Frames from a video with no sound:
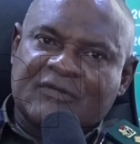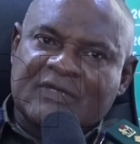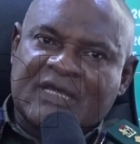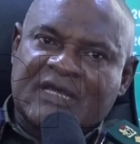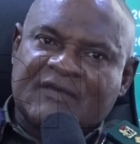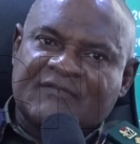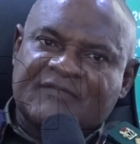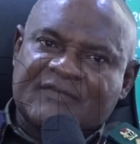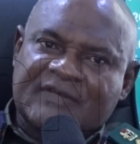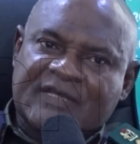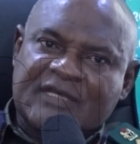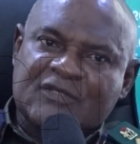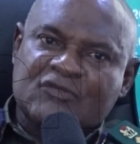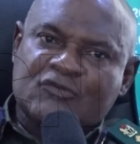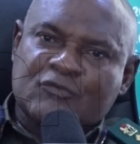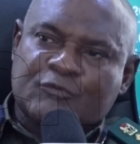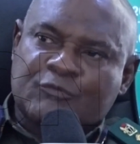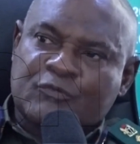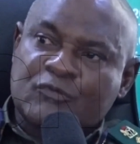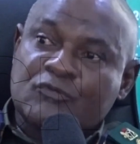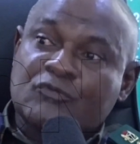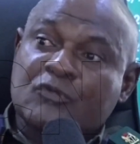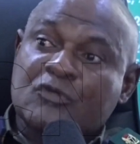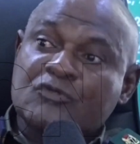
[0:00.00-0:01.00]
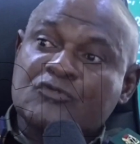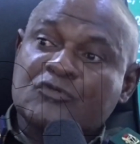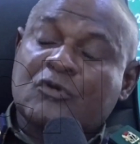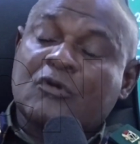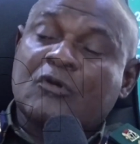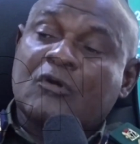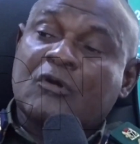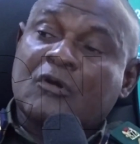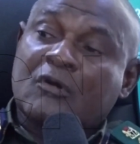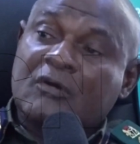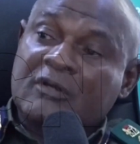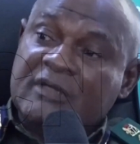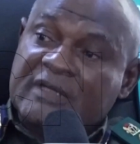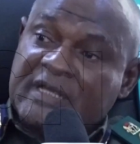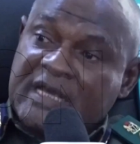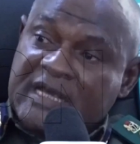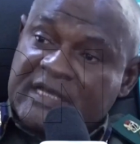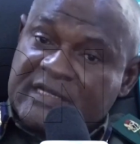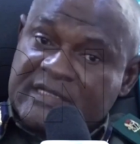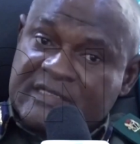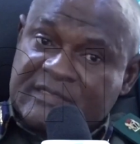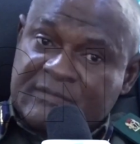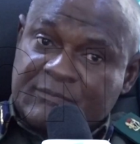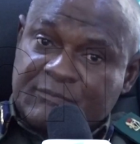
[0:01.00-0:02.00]
they have tried to put us on
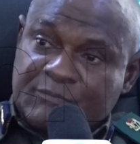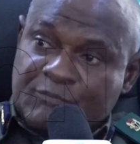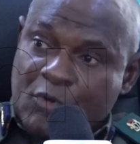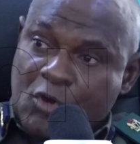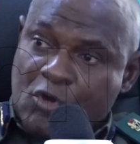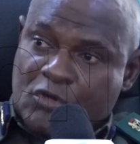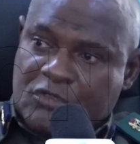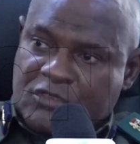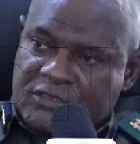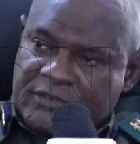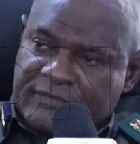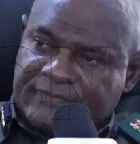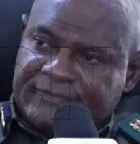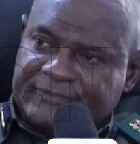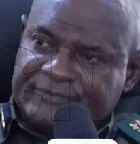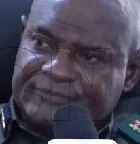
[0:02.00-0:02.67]
that board